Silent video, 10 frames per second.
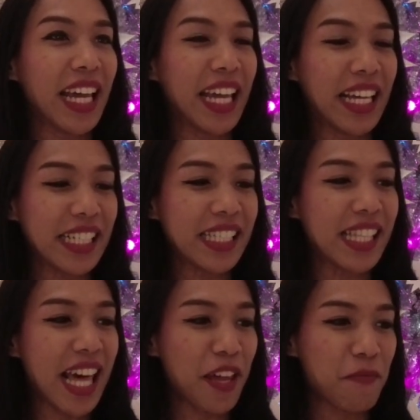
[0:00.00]
is
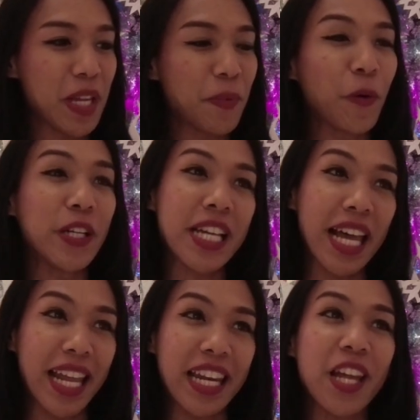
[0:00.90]
that people in
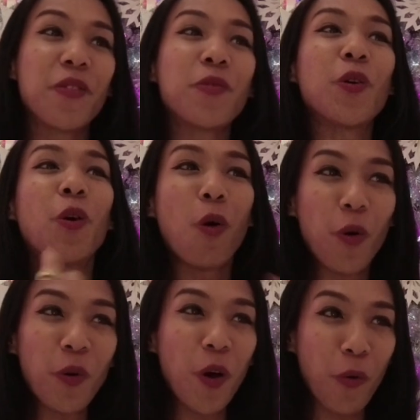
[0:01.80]
Thailand, they
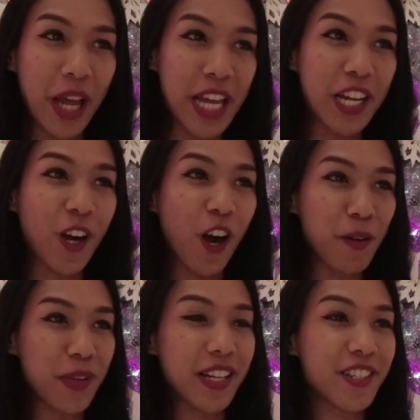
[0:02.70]
throw away
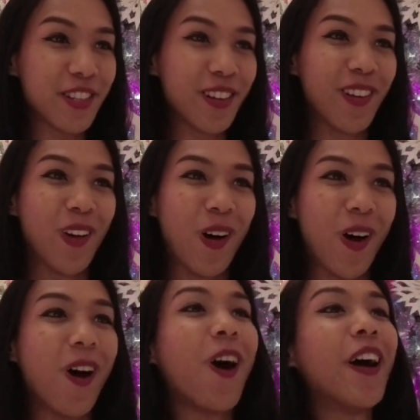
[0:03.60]
garbage
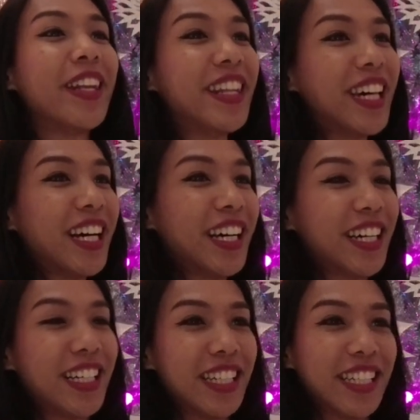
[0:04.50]
on
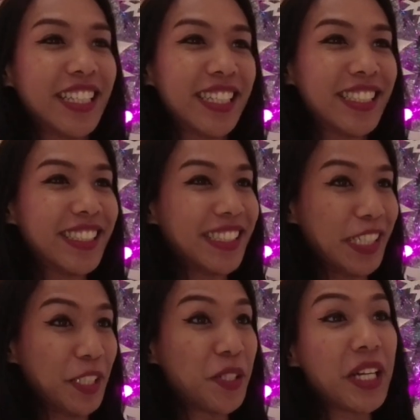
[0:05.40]
the
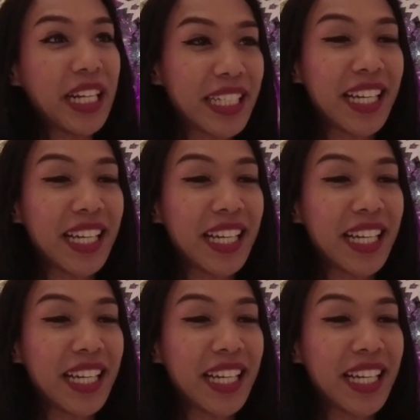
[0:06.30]
street.